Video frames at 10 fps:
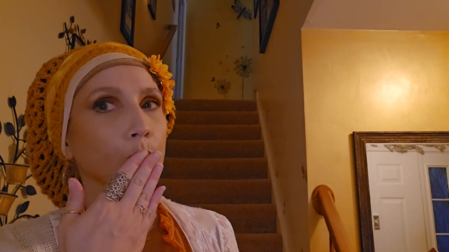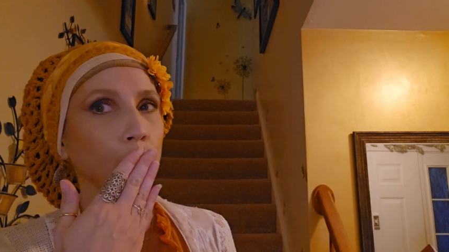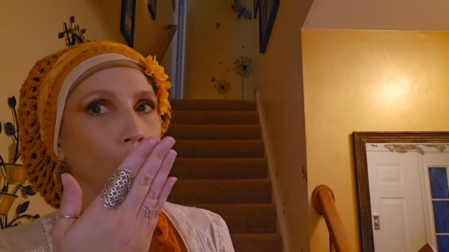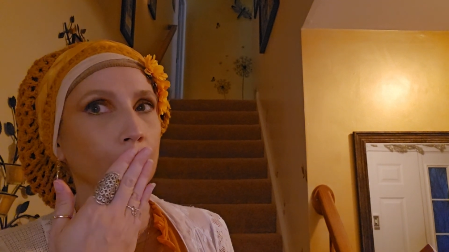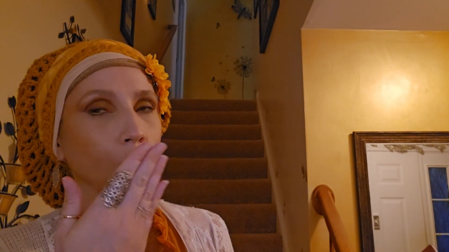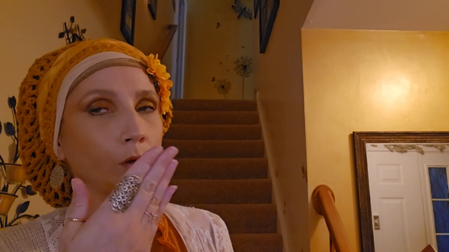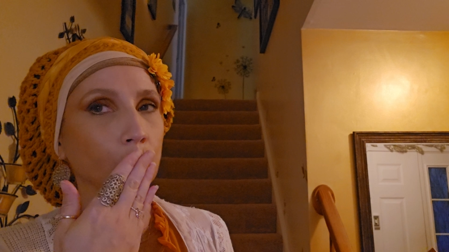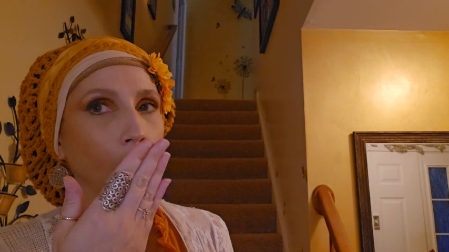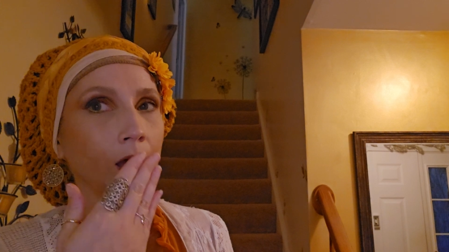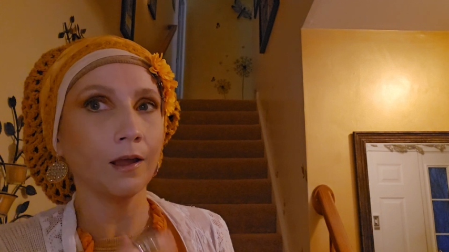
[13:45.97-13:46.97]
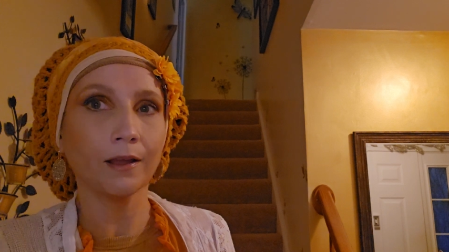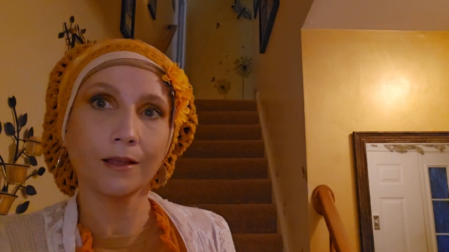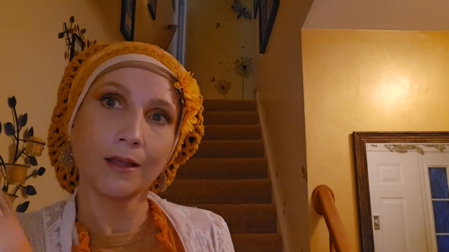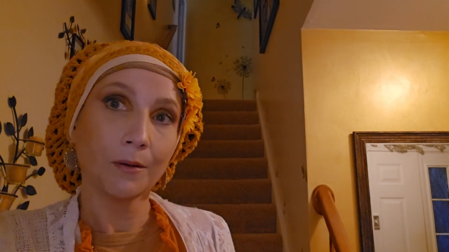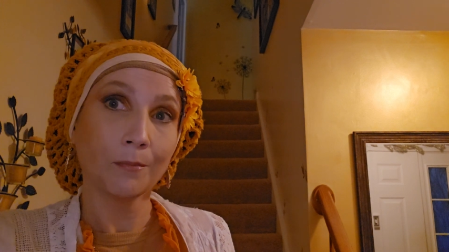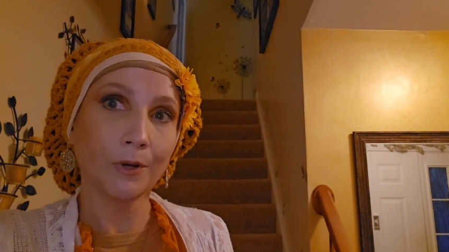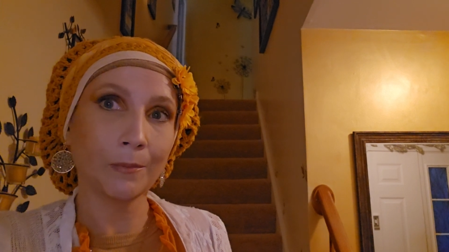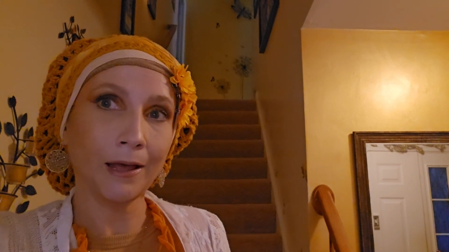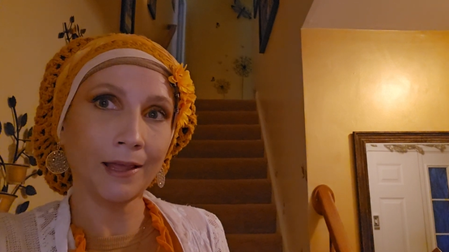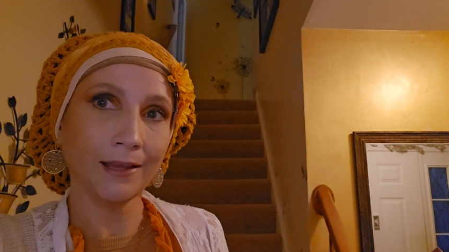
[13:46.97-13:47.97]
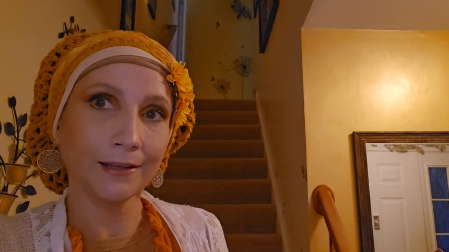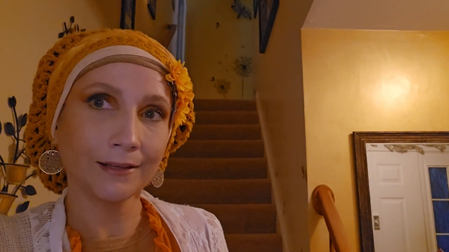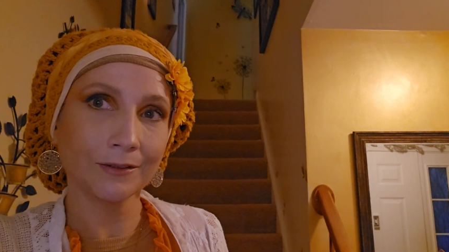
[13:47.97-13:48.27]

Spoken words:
Mwah, mwah, mwah. Bye-bye.